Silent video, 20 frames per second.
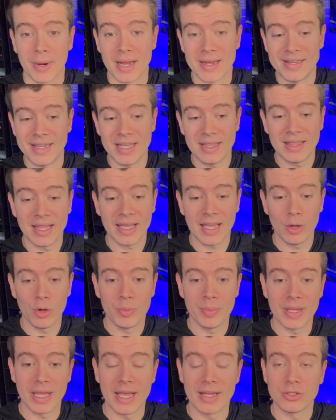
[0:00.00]
I did think it would
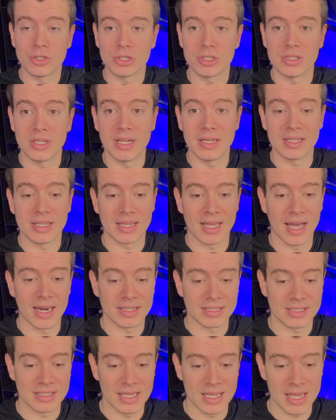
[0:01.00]
be interesting to kind of
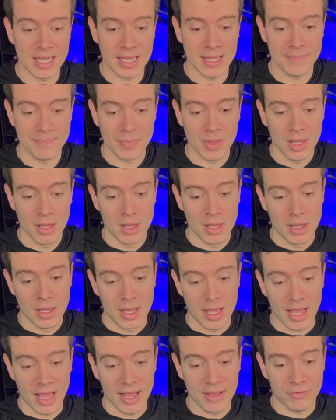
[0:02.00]
see
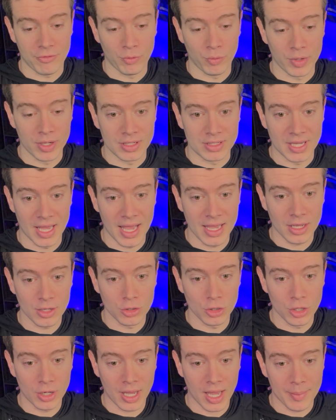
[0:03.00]
if we take a
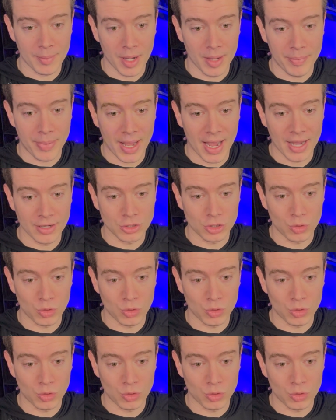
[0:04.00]
look at my past